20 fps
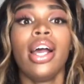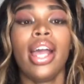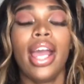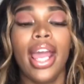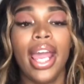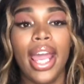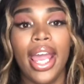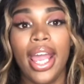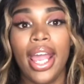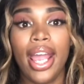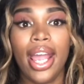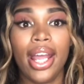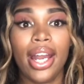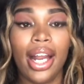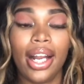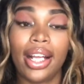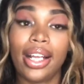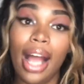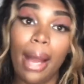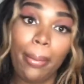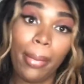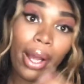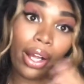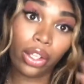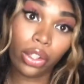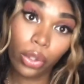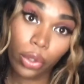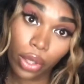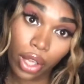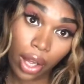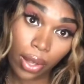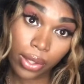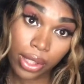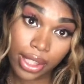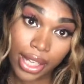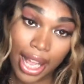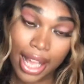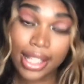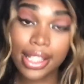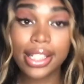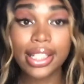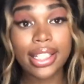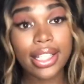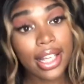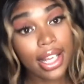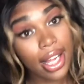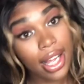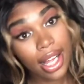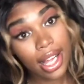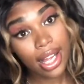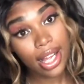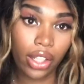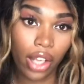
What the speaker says: and I got my glucose test done.